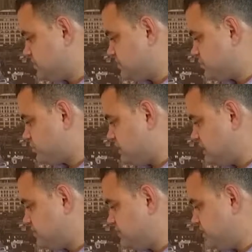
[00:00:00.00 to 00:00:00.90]
Let's call
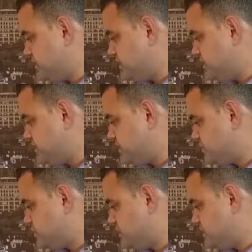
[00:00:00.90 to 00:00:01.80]
this
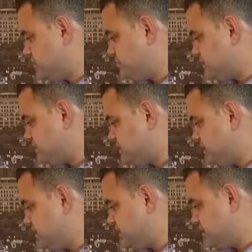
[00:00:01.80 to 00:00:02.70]
approximately
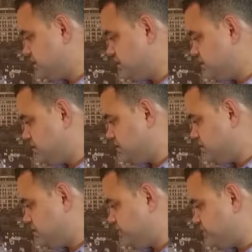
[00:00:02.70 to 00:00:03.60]
20%
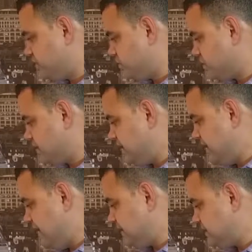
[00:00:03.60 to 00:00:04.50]
of
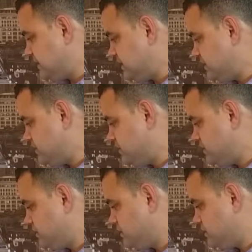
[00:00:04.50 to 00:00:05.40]
your net.
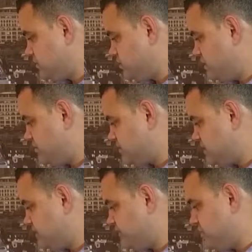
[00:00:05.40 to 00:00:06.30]

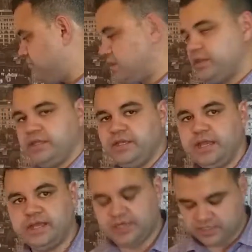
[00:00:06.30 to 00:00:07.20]
20% of your
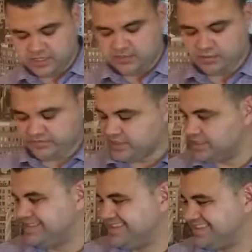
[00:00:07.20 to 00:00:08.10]
monthly net
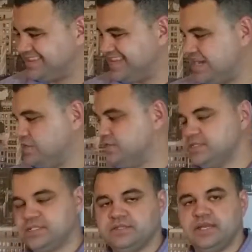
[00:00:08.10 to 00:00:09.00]
income. We've done
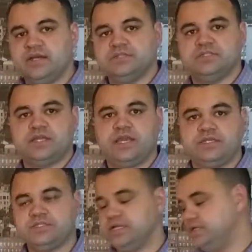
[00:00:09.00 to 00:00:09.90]
thousands and
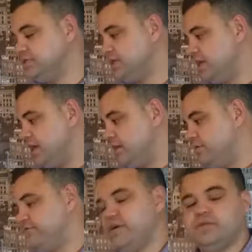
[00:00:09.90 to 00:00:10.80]
thousands of case
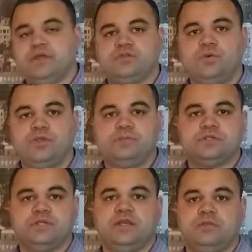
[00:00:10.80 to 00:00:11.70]
studies and we
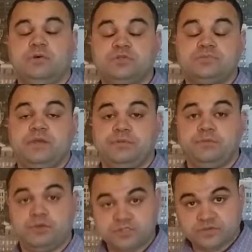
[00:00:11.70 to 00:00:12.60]
found that
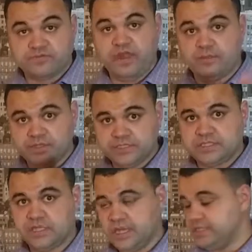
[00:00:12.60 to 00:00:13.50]
20%, most people,
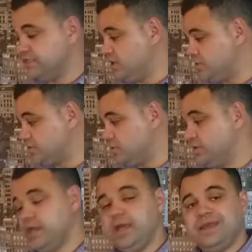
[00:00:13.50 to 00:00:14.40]
most families
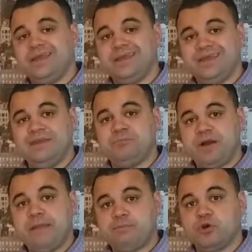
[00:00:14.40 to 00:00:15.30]
as a household
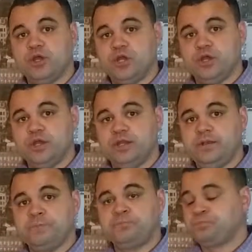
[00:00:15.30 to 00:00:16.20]
can get by
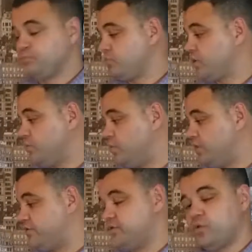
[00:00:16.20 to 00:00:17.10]
pretty good
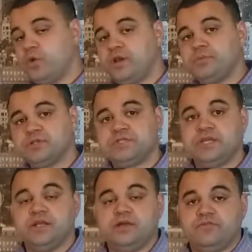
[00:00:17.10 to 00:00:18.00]
with
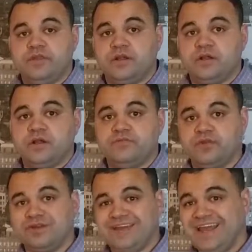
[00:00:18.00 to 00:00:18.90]
20%
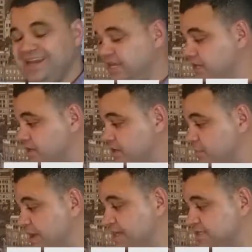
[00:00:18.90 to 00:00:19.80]
of their of their
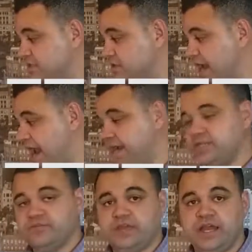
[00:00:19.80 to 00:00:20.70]
net income
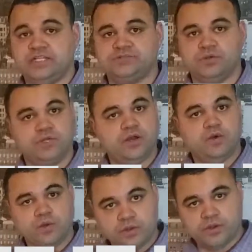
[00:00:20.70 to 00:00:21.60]
as their active
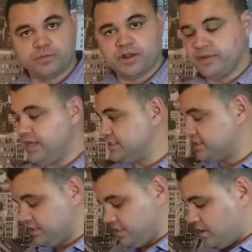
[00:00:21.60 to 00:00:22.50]
cash flow. Now,
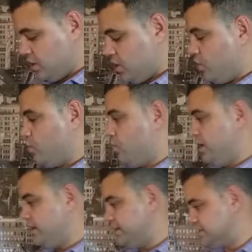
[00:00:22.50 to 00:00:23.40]
you're probably asking,
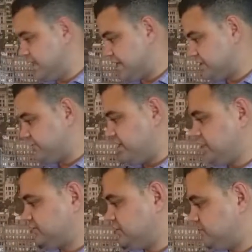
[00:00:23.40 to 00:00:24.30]
what
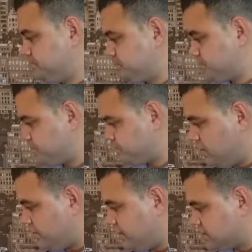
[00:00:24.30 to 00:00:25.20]
is active cash flow?
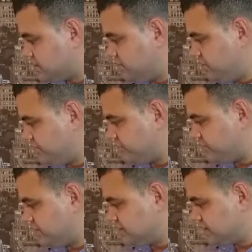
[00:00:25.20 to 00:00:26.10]
Well, that's
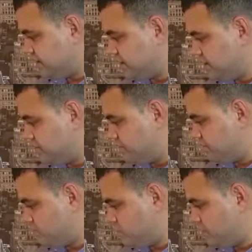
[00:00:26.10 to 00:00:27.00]
going to be things
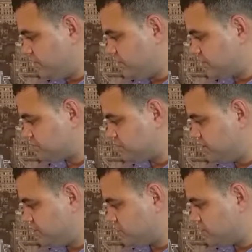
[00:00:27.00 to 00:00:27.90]
like
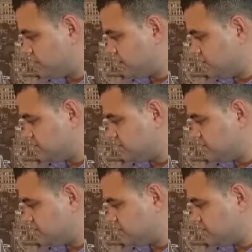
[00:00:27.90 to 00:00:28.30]
one thing that's pretty